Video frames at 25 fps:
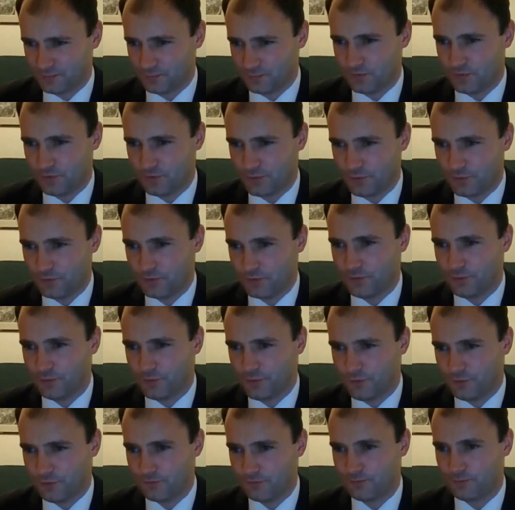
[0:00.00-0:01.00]

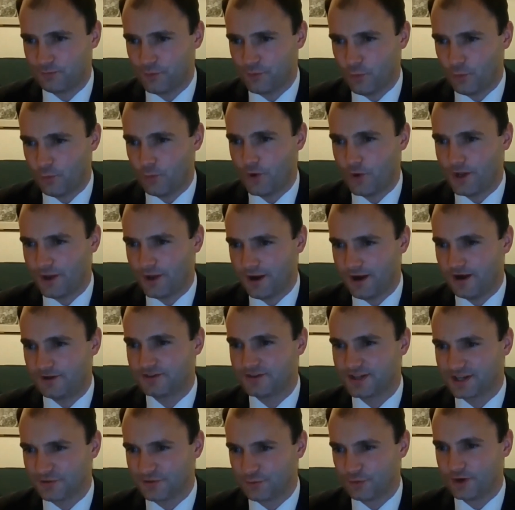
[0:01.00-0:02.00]
that we are
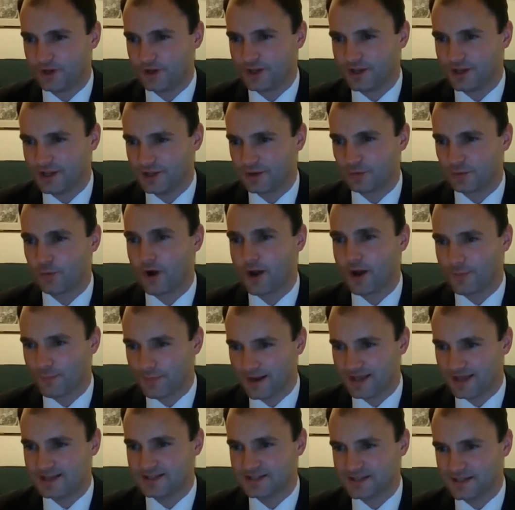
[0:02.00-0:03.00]
delivering in the right
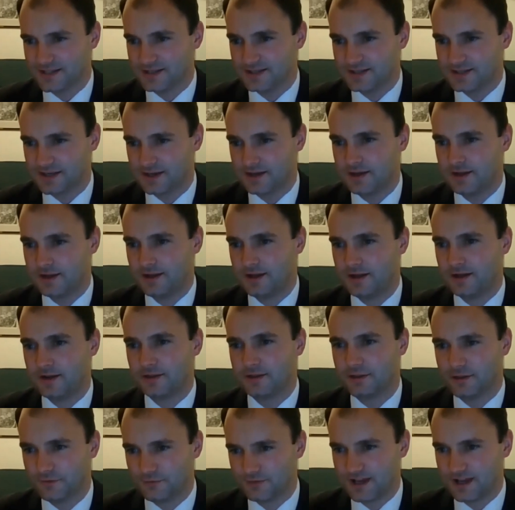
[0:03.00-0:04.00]
places,
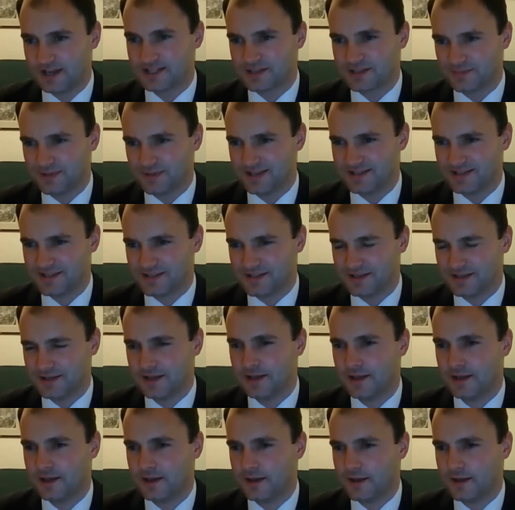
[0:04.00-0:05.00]
the flexibility
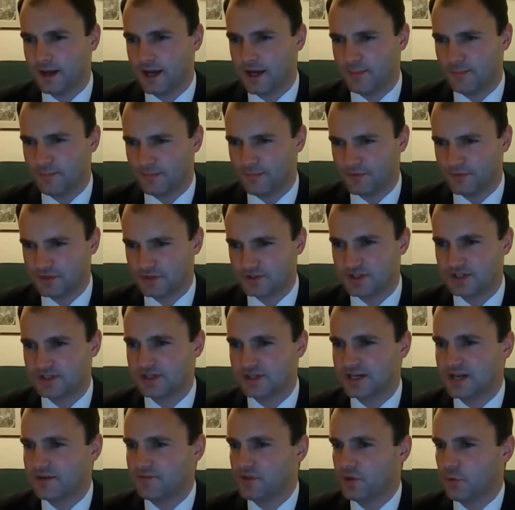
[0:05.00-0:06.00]
to
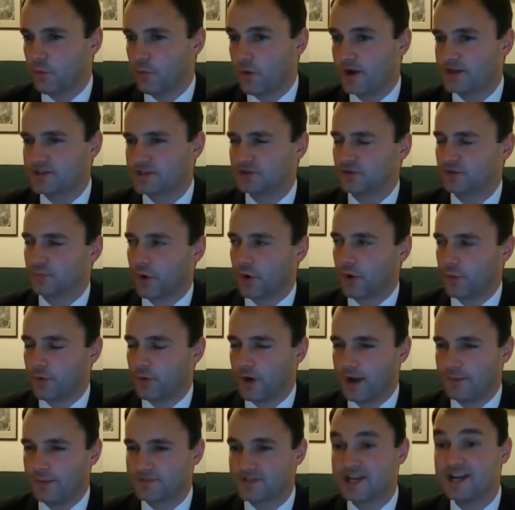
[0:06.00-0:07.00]
deliver the right sort of
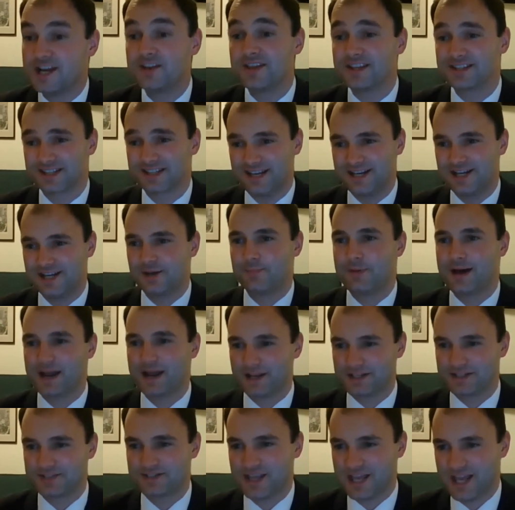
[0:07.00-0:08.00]
programmes. There's clearly a
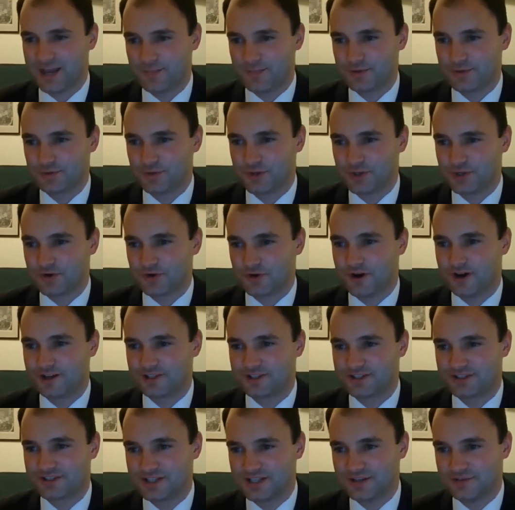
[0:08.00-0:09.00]
balance there between trying
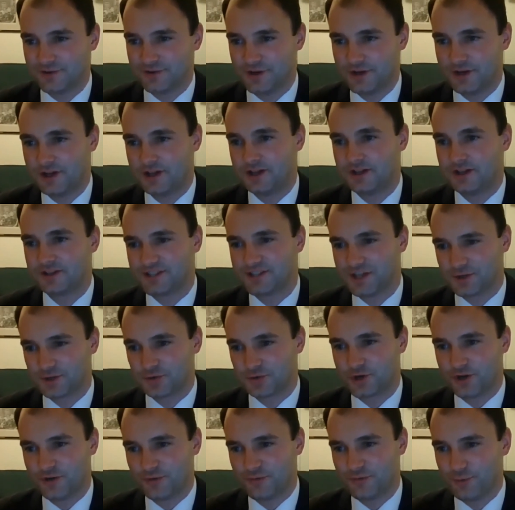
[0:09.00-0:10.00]
to deliver central
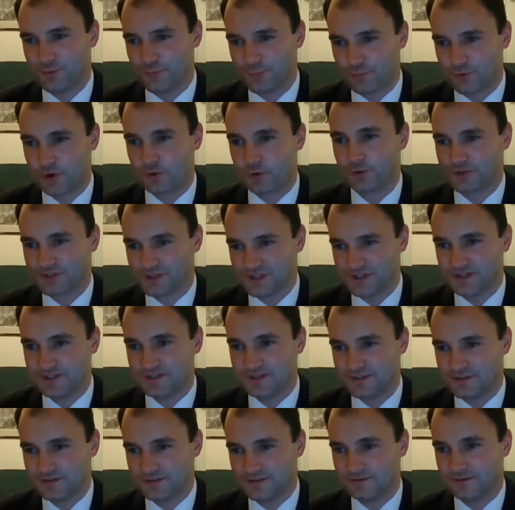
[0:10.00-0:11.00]
government priorities
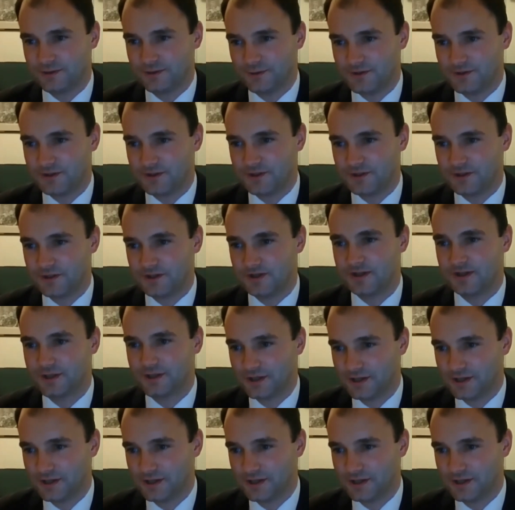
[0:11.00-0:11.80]
and using the